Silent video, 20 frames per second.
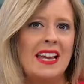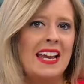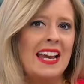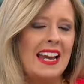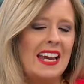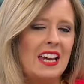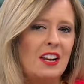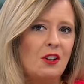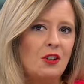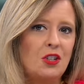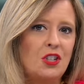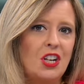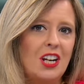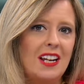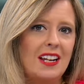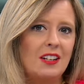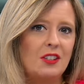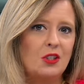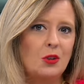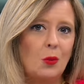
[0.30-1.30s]

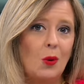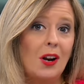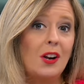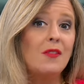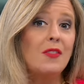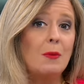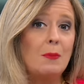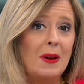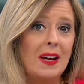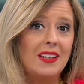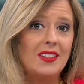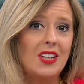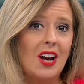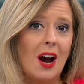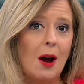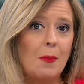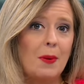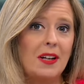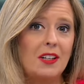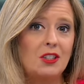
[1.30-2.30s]
Energy is one of the big
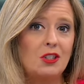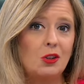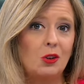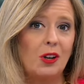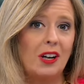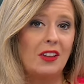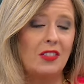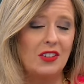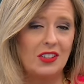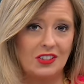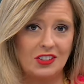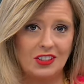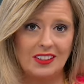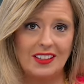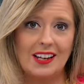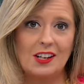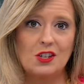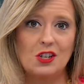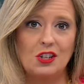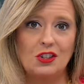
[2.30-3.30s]
topics during this
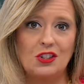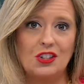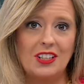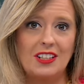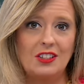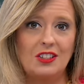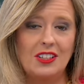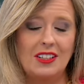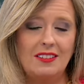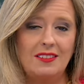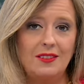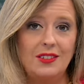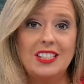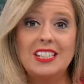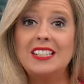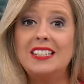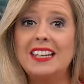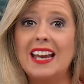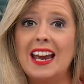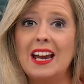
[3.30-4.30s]
election season.
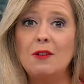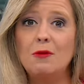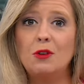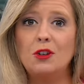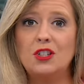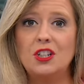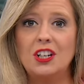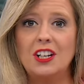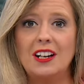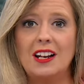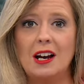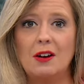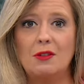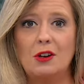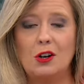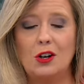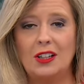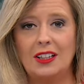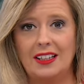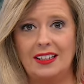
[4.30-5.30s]
Today, Virginia
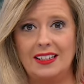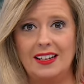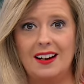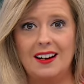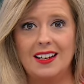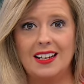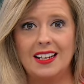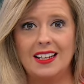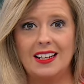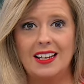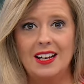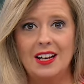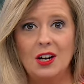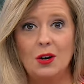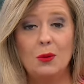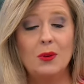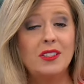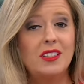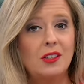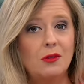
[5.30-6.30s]
Governor Glenn Youngkin
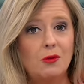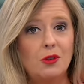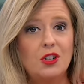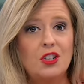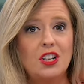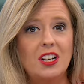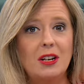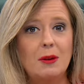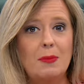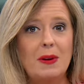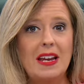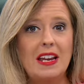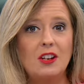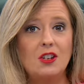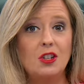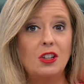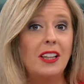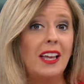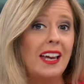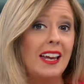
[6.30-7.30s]
was in Virginia
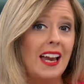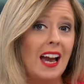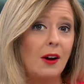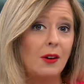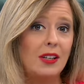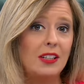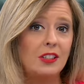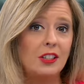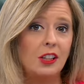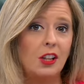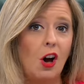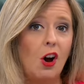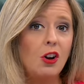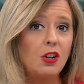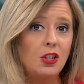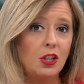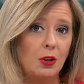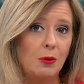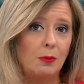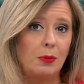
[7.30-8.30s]
Beach, laying out his
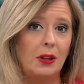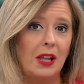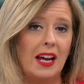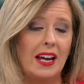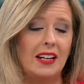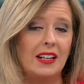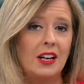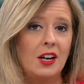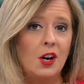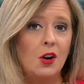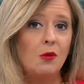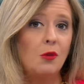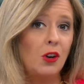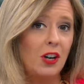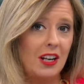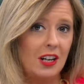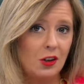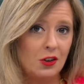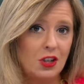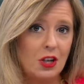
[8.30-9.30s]
long-term plan for
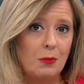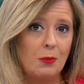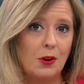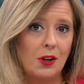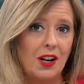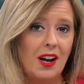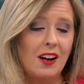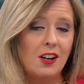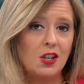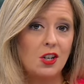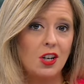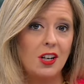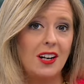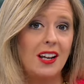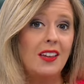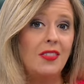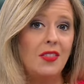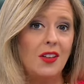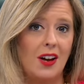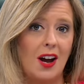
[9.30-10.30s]
energy production
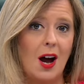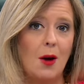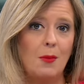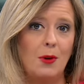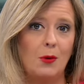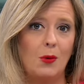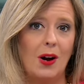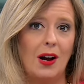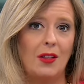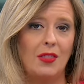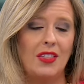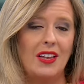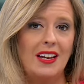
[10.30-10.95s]
in the Commonwealth.